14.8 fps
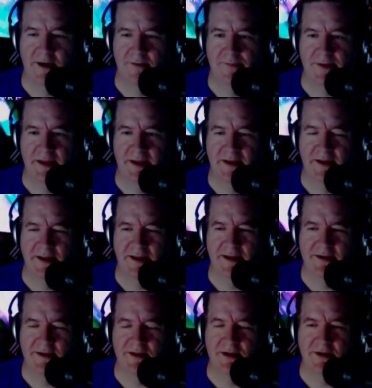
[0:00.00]

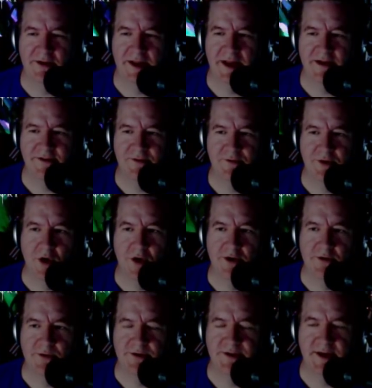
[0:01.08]
it clearly hasn't gone
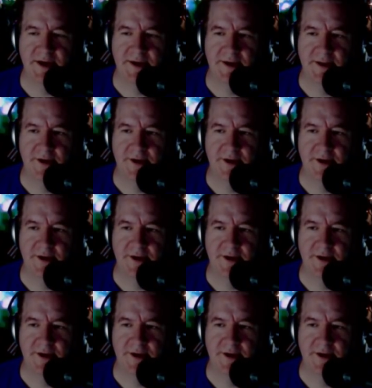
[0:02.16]
to his head, the